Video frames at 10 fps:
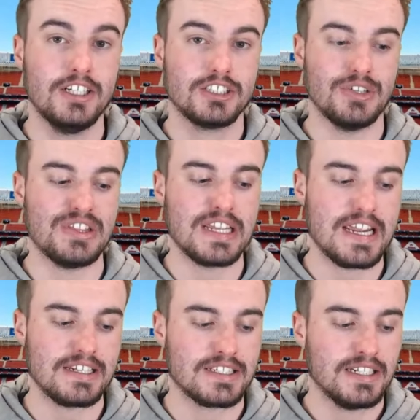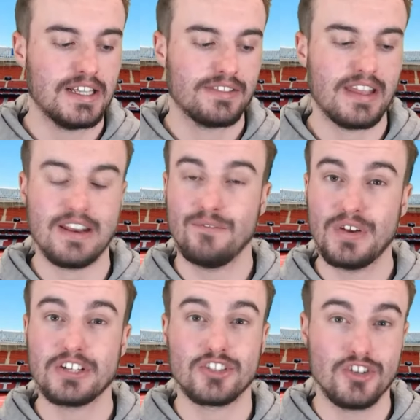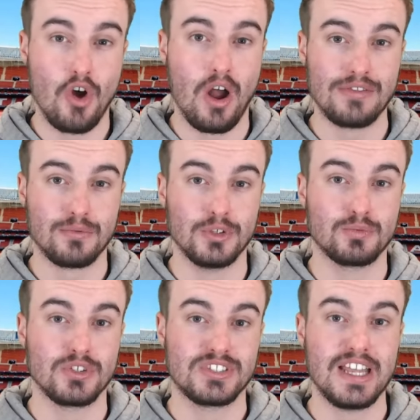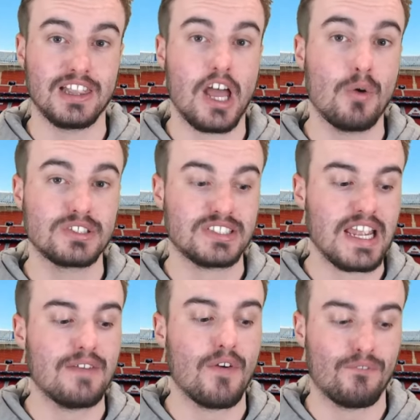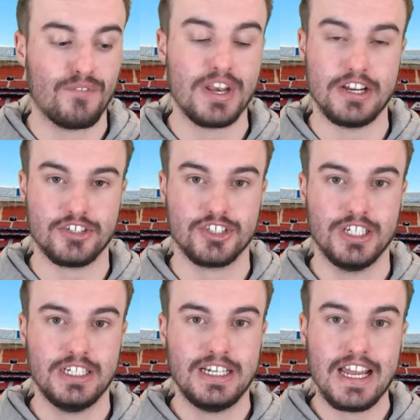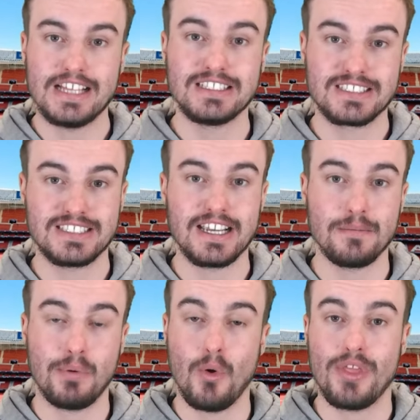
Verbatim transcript: So in the end, they did finish ninth, which was their lowest ever finish in Singapore.